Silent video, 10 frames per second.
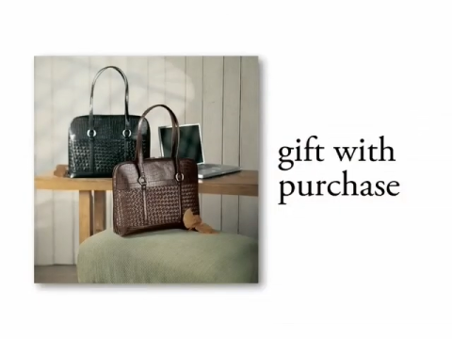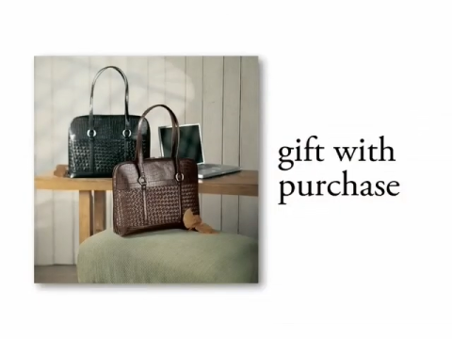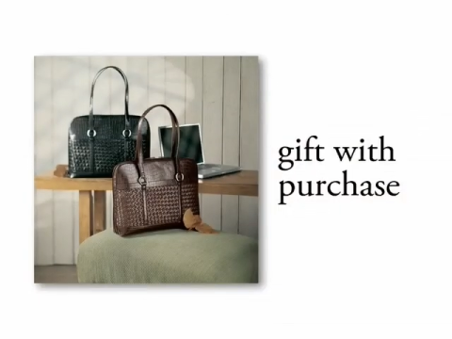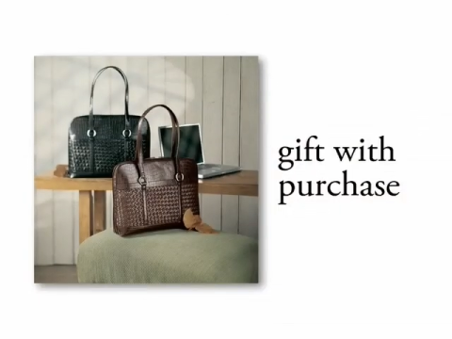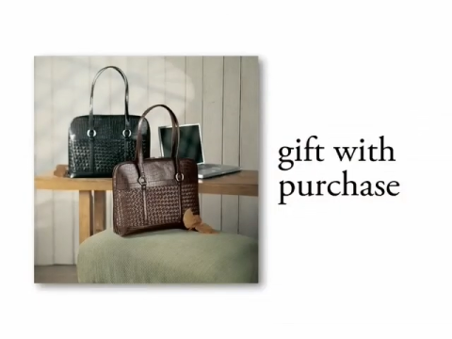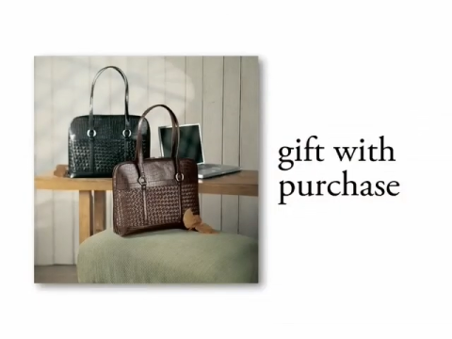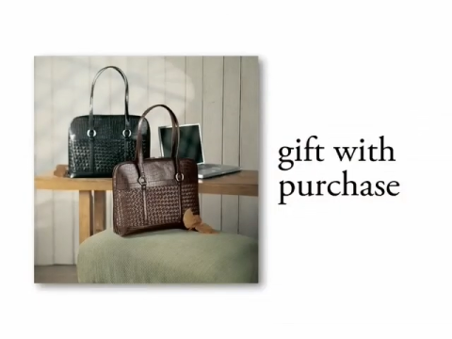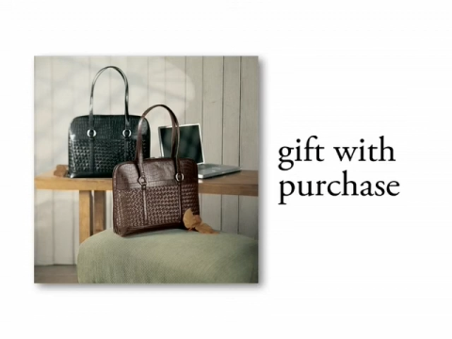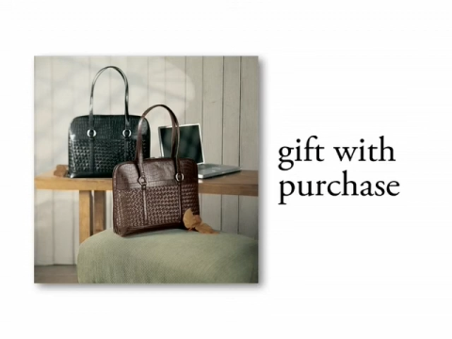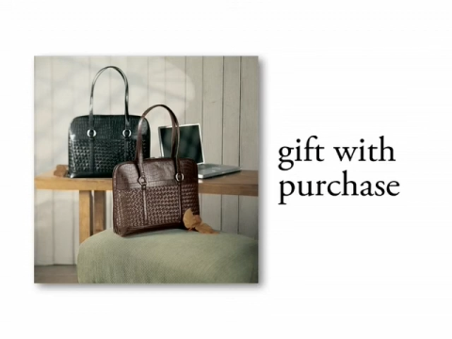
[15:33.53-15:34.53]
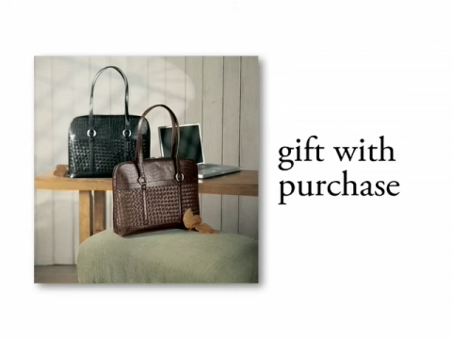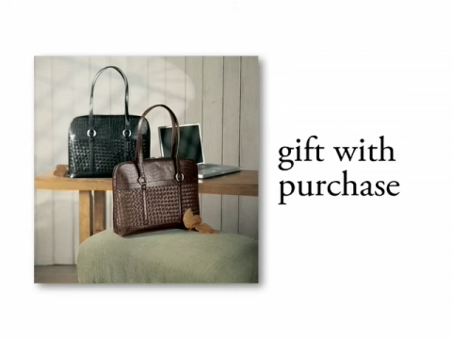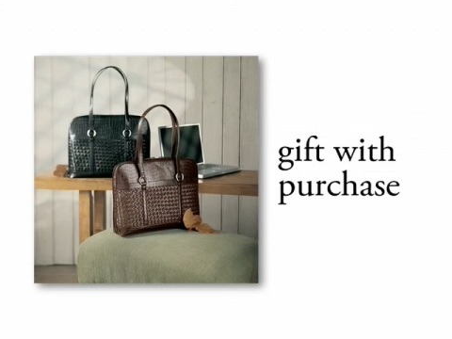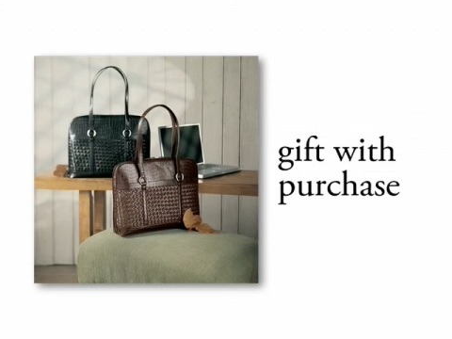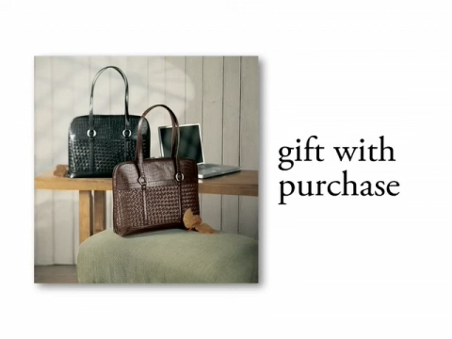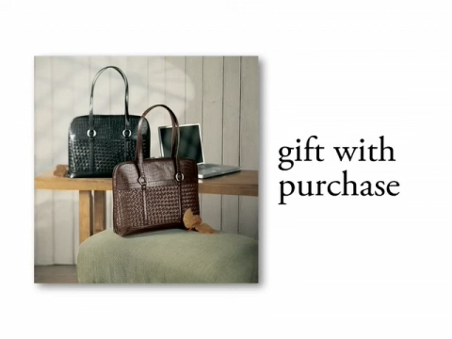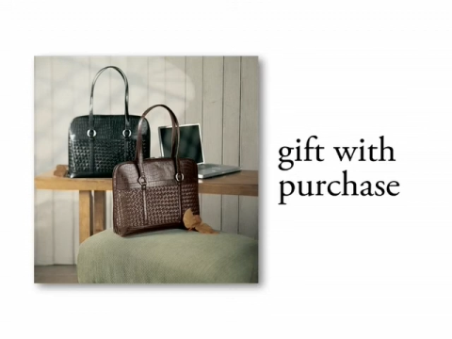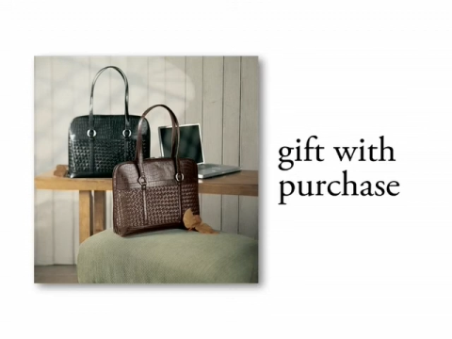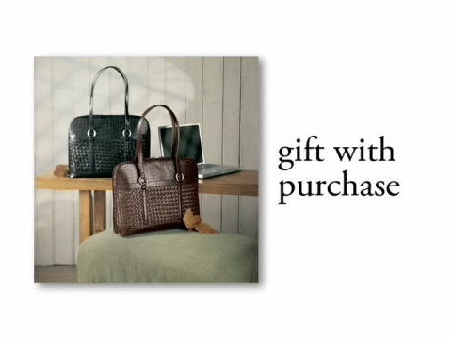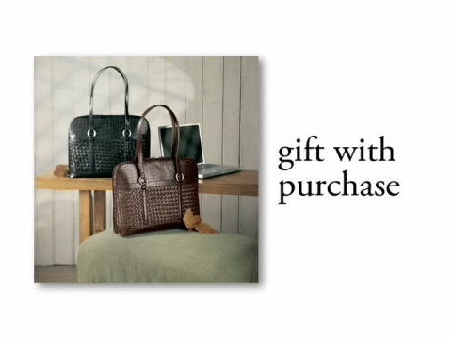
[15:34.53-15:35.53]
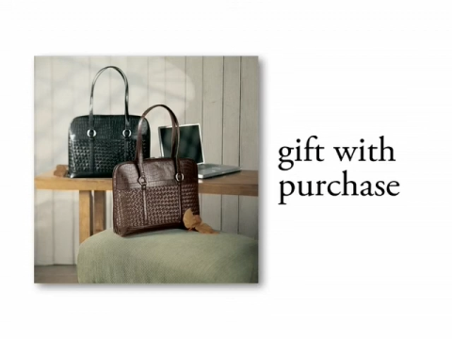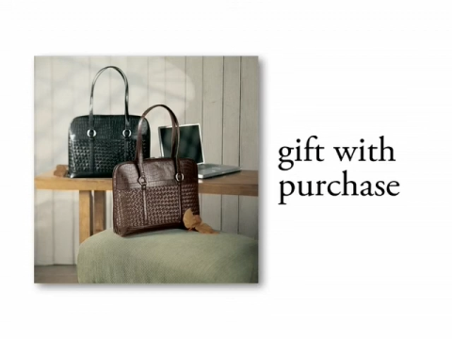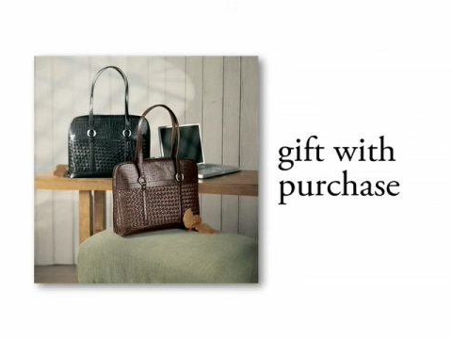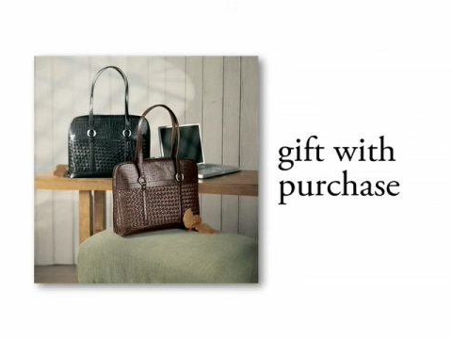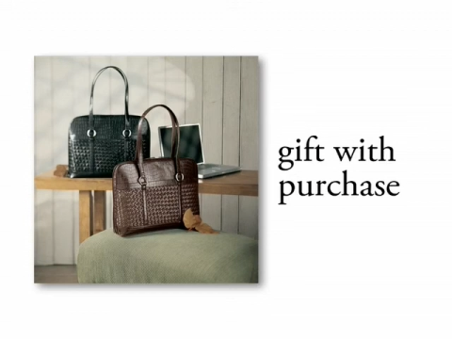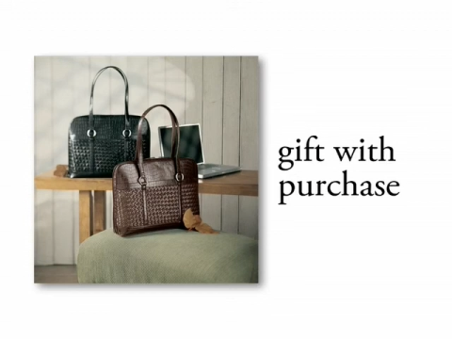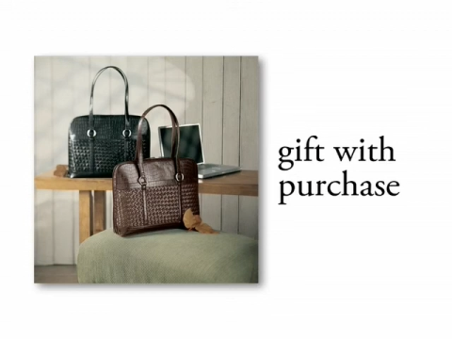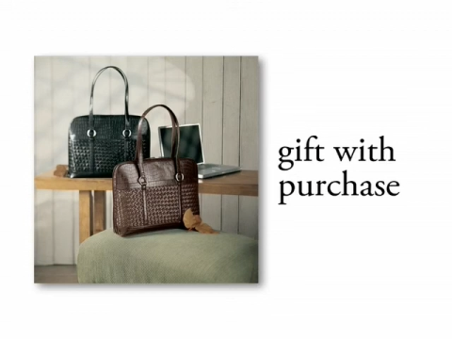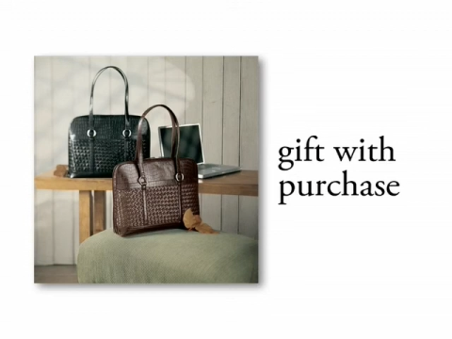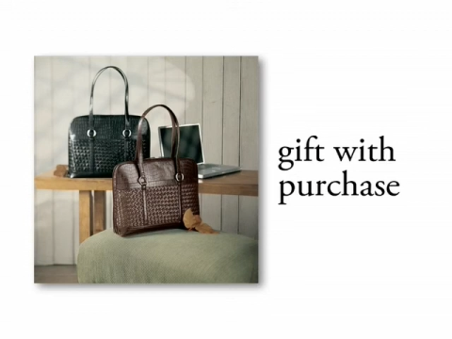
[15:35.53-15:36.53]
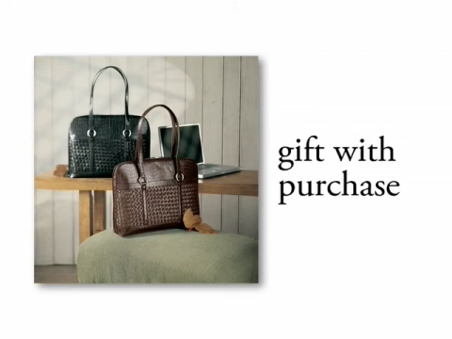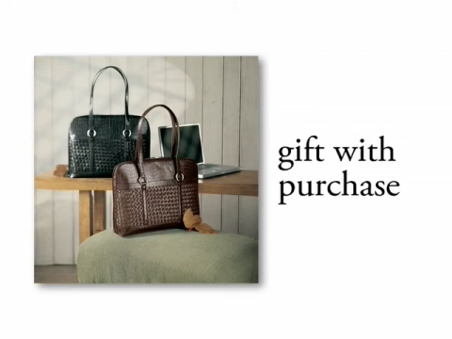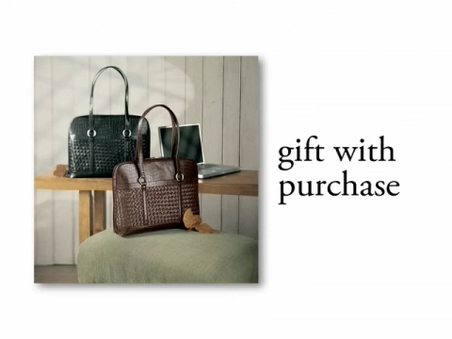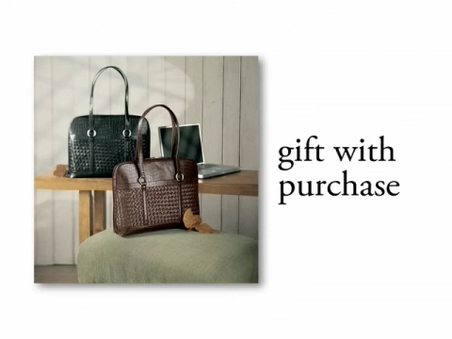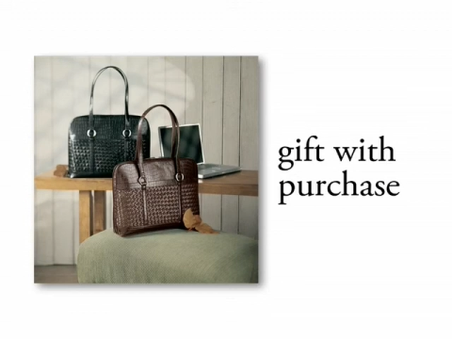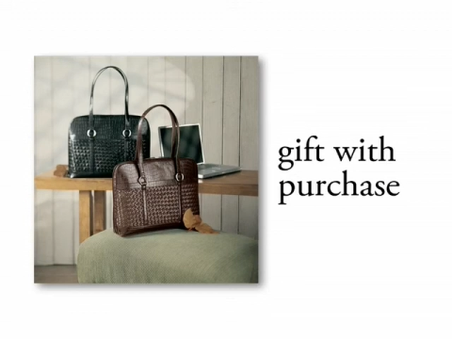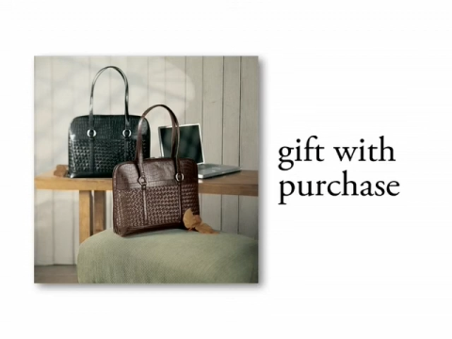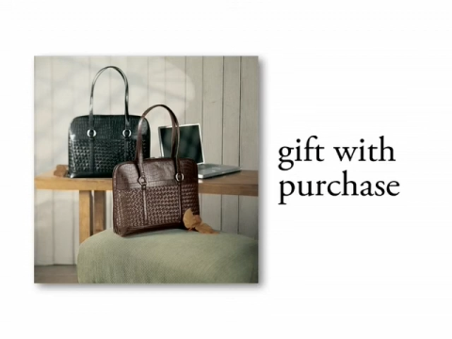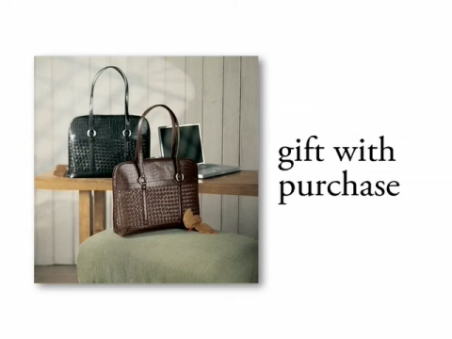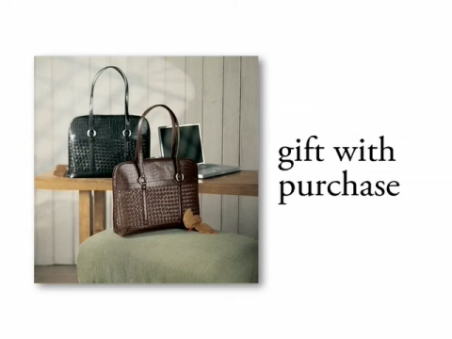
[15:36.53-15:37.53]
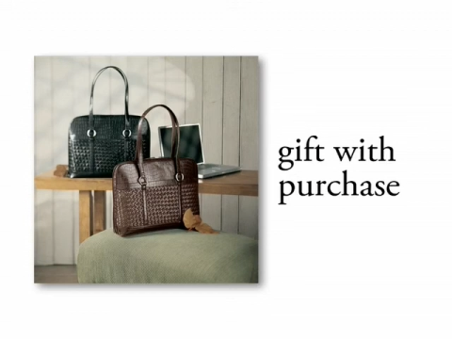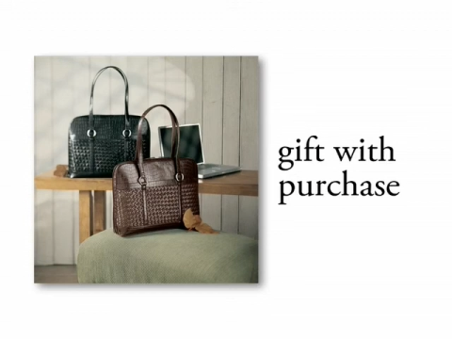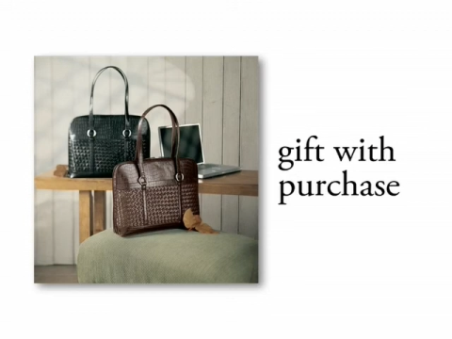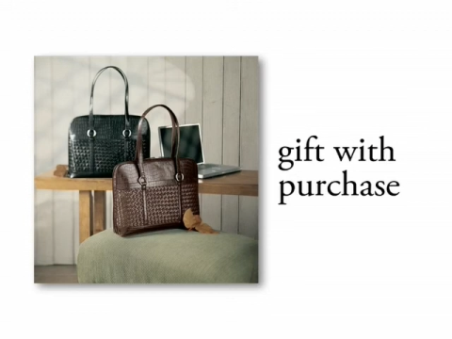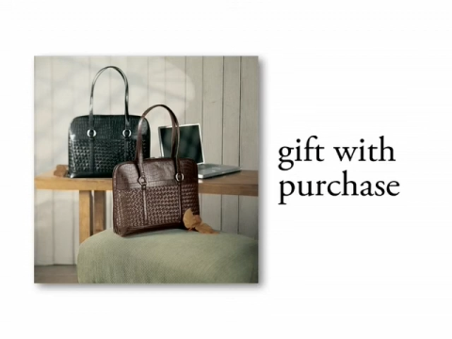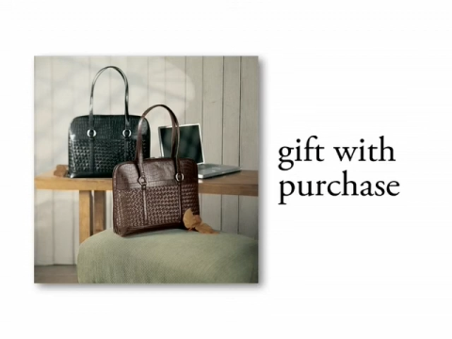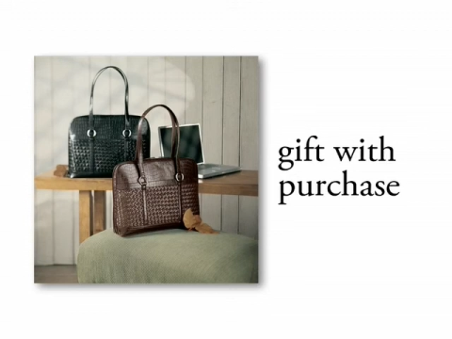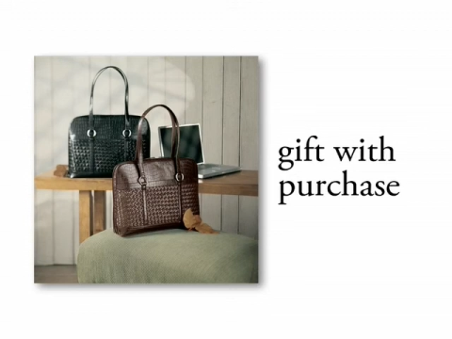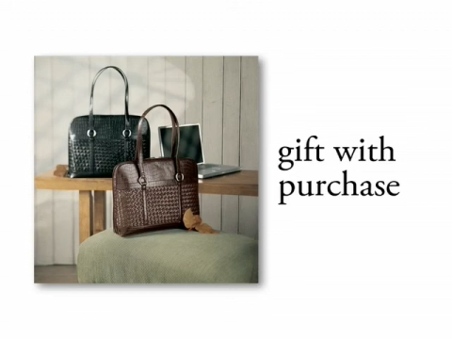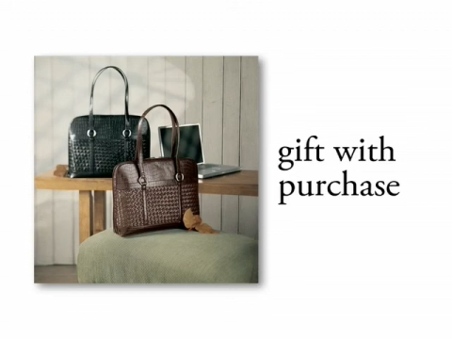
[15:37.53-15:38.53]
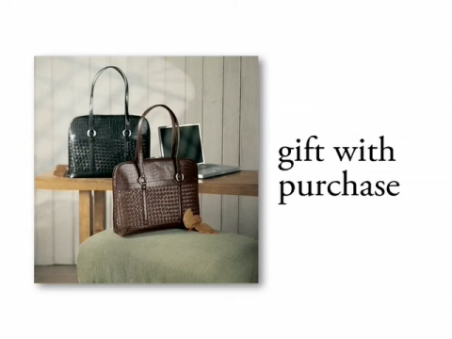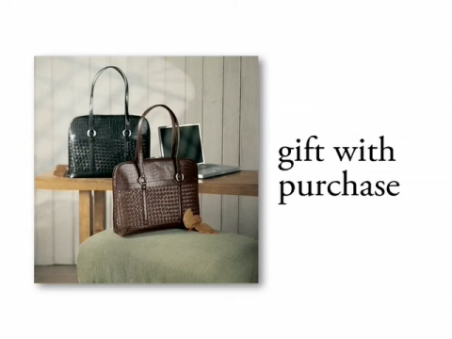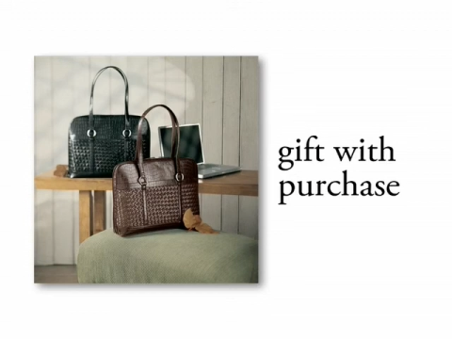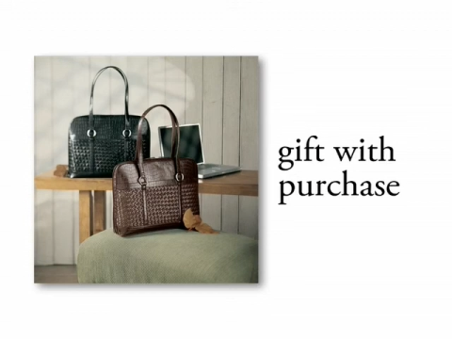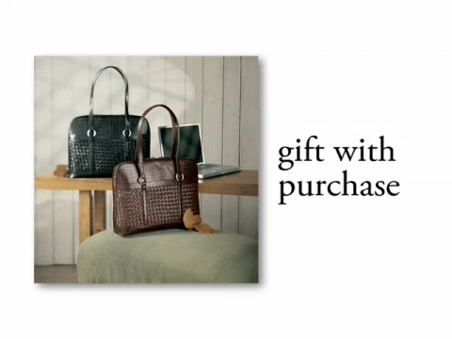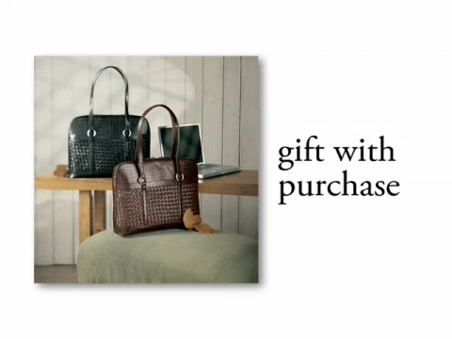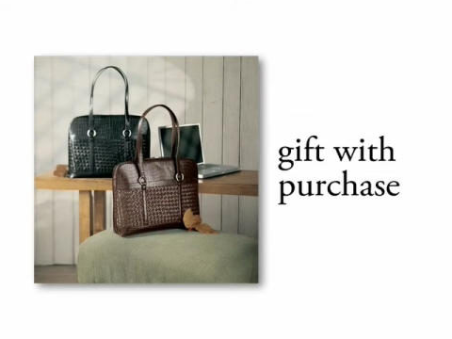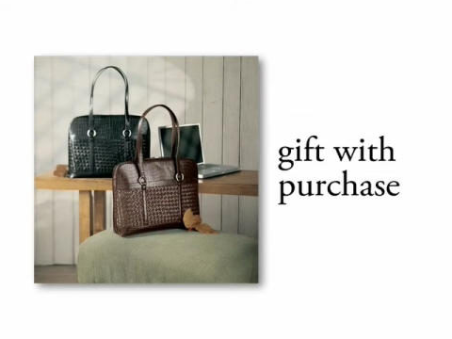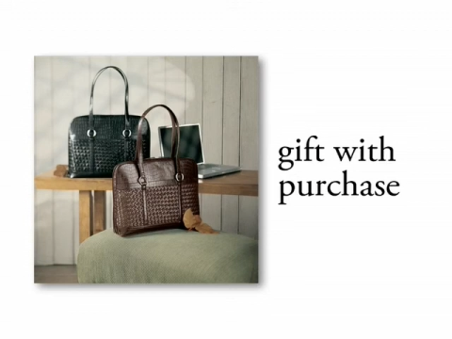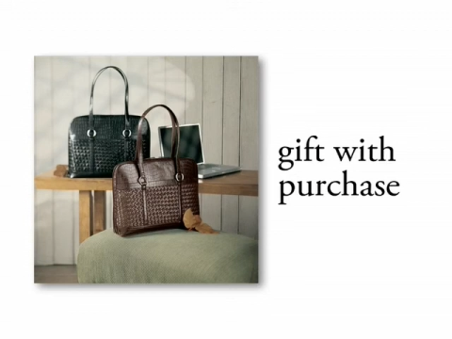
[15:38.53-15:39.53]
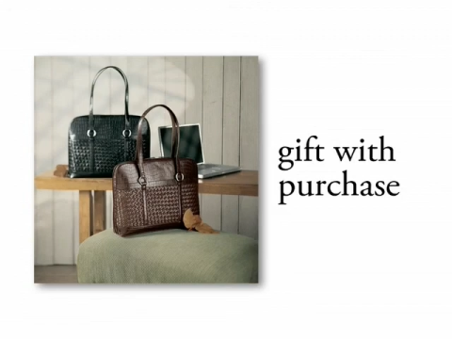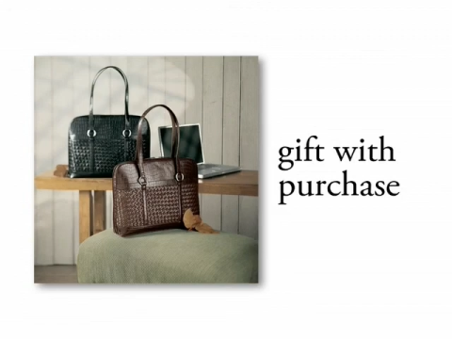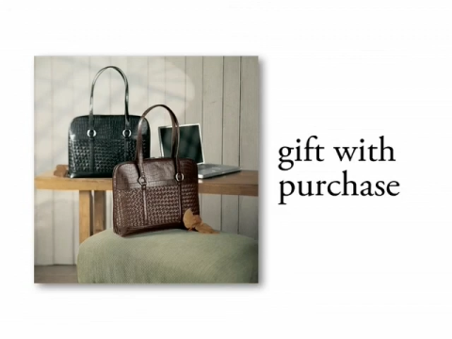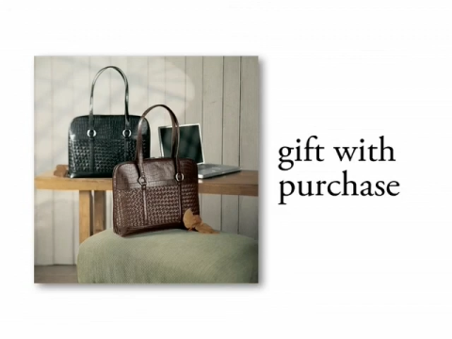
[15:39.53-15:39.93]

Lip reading: No face is visible, so there are no lips to read.